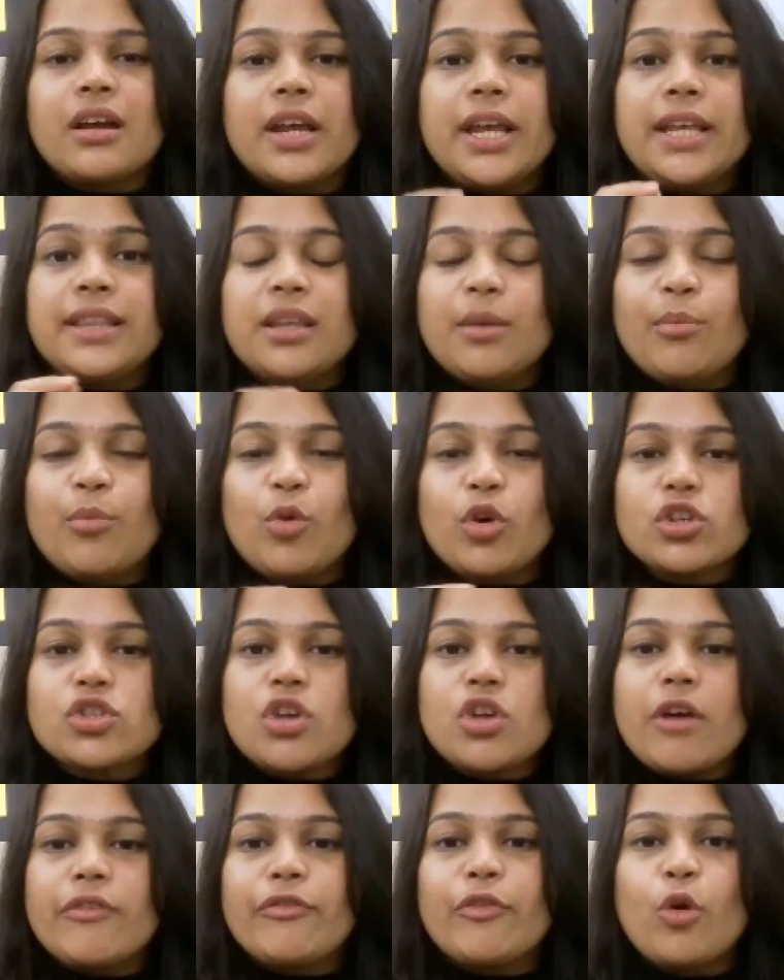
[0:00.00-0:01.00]
in the books
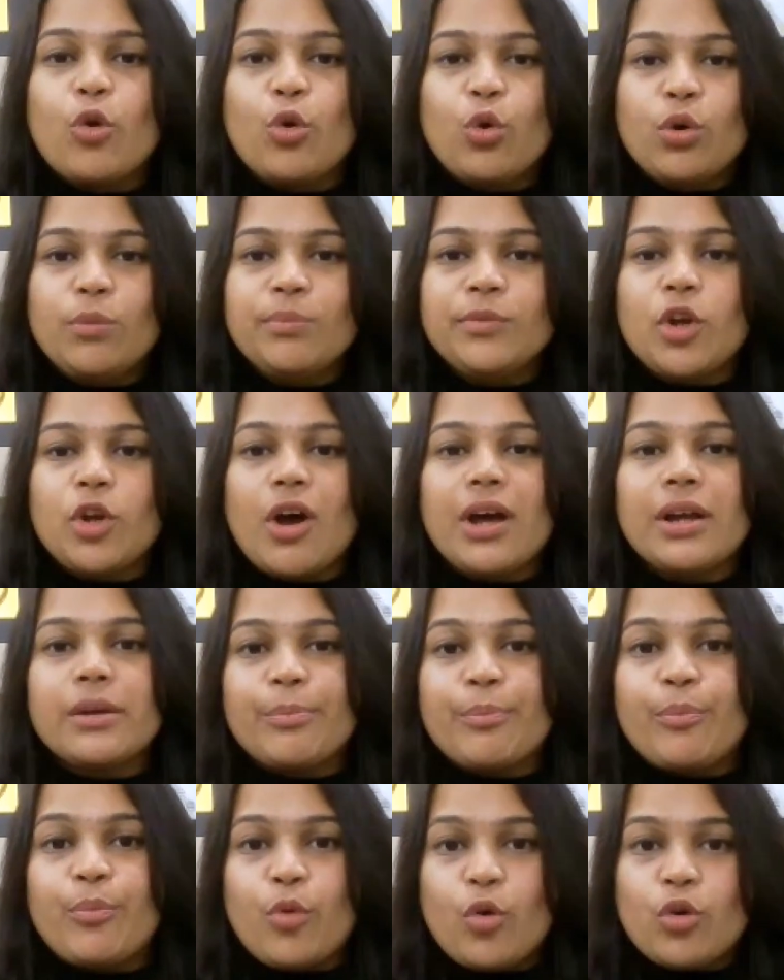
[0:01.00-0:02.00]
of whom you are
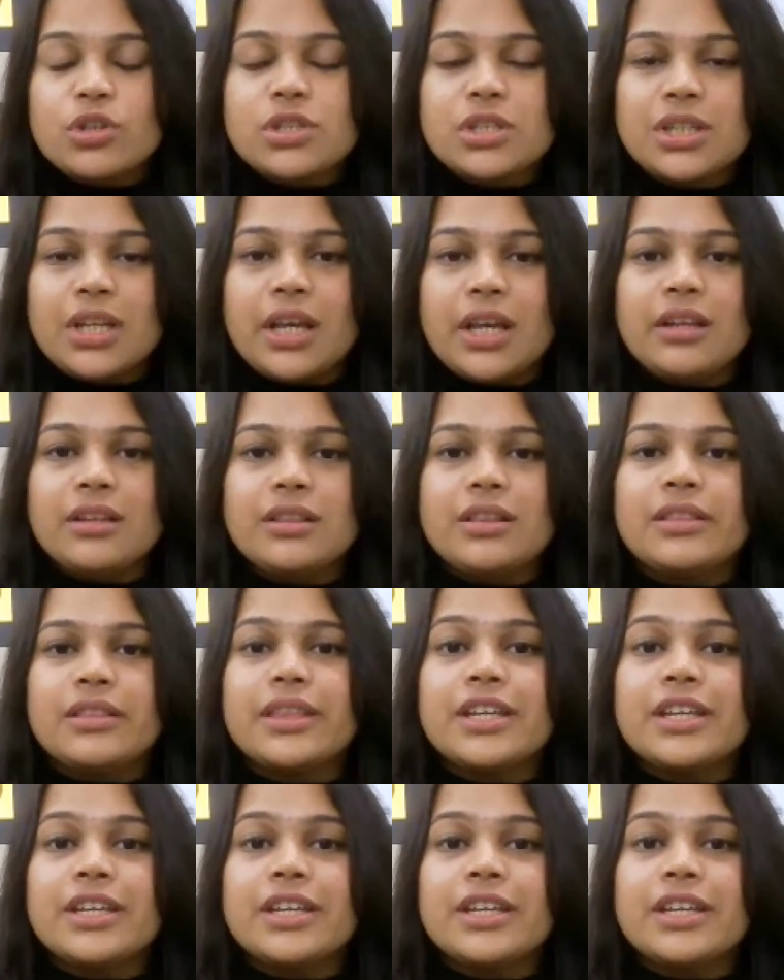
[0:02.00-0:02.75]
posting